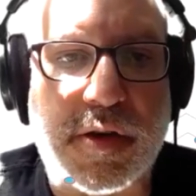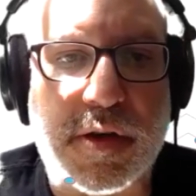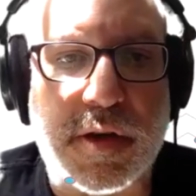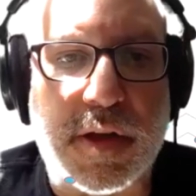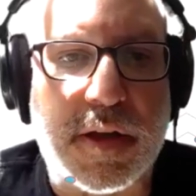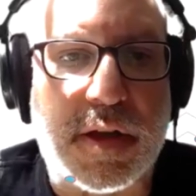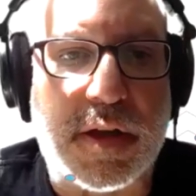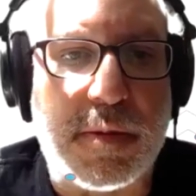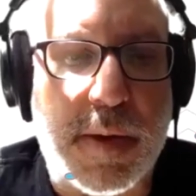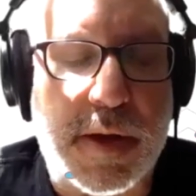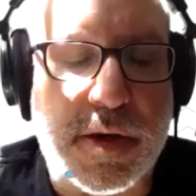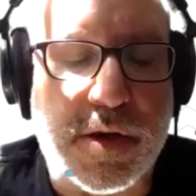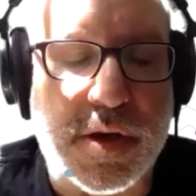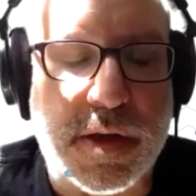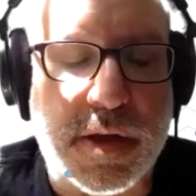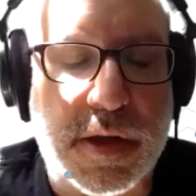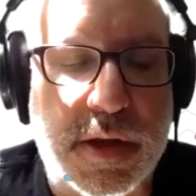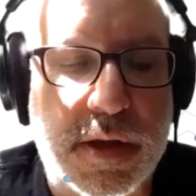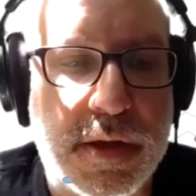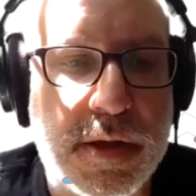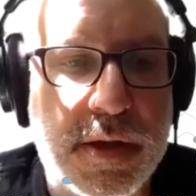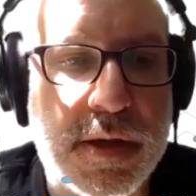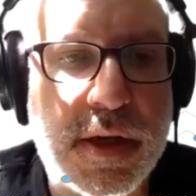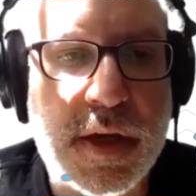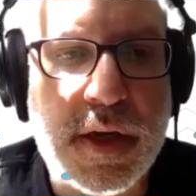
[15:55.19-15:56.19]
Like you mentioned,
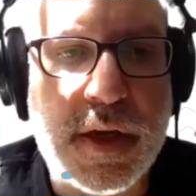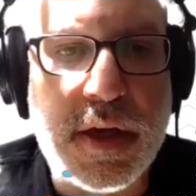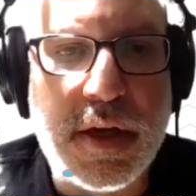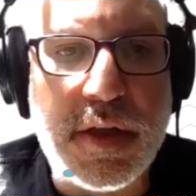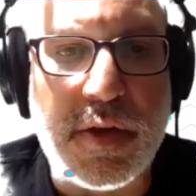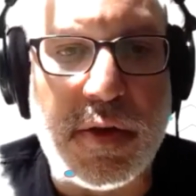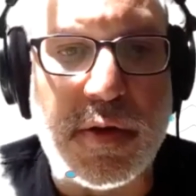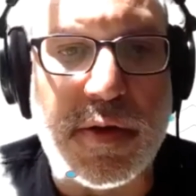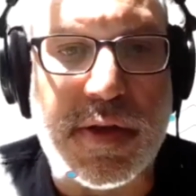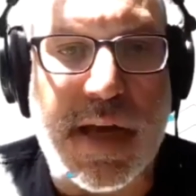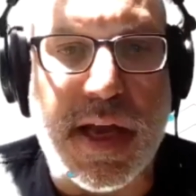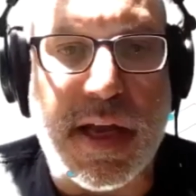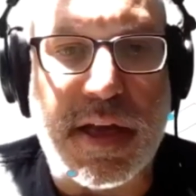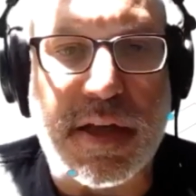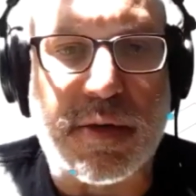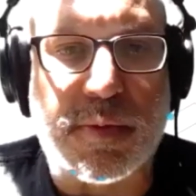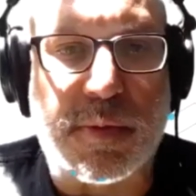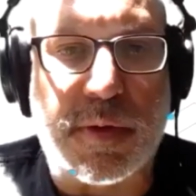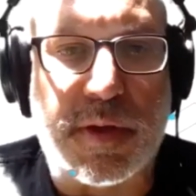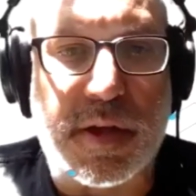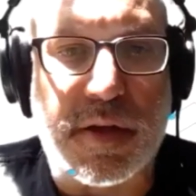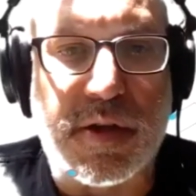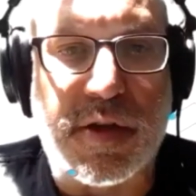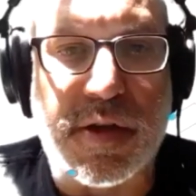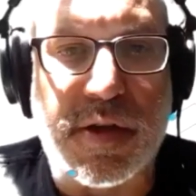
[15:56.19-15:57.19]
the use case with
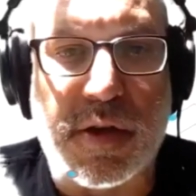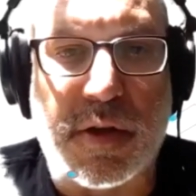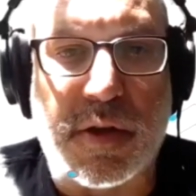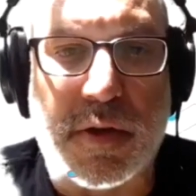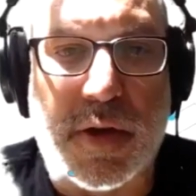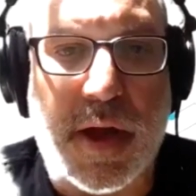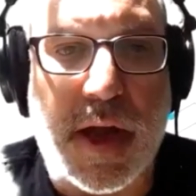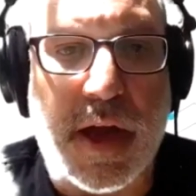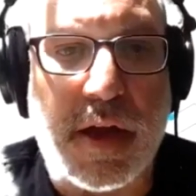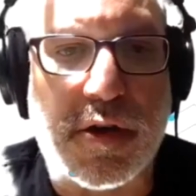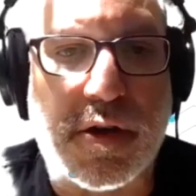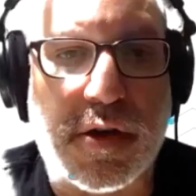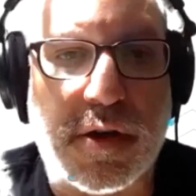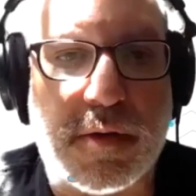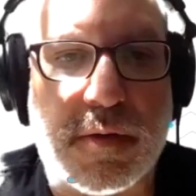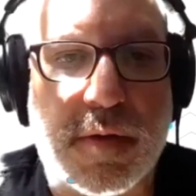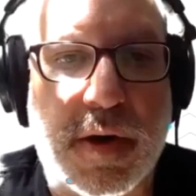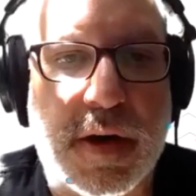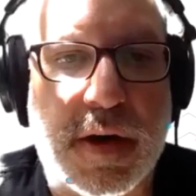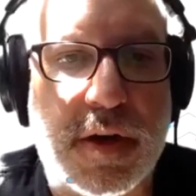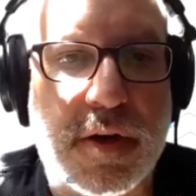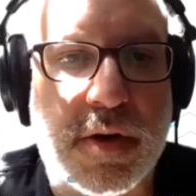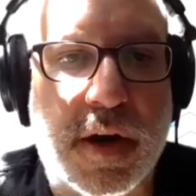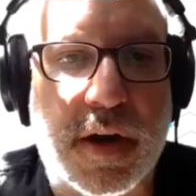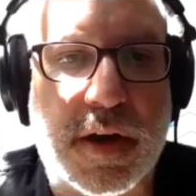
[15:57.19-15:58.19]
the geolocation, right?
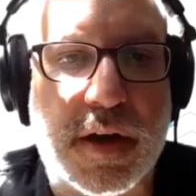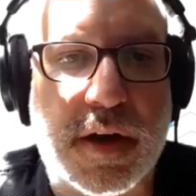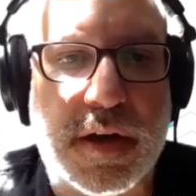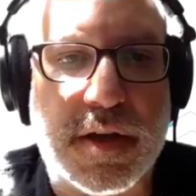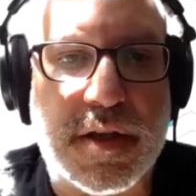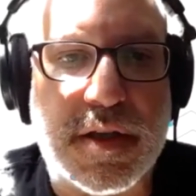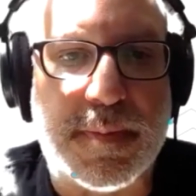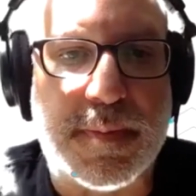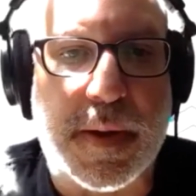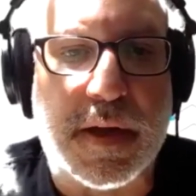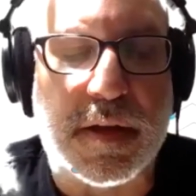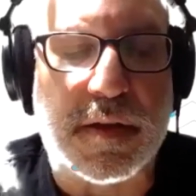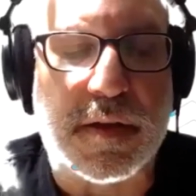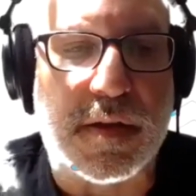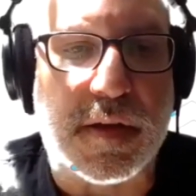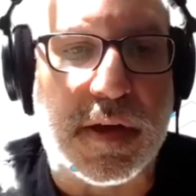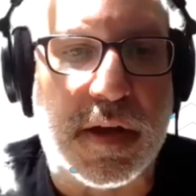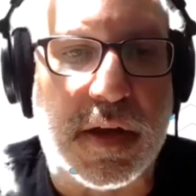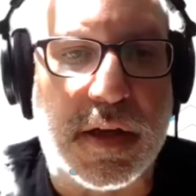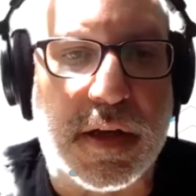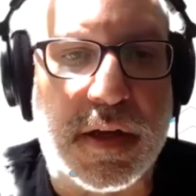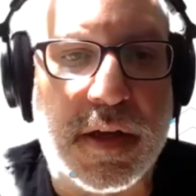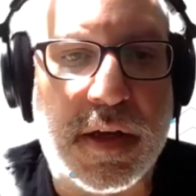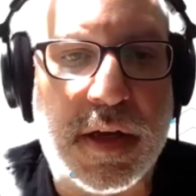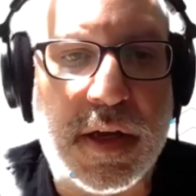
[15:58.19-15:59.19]
You're not going to expect the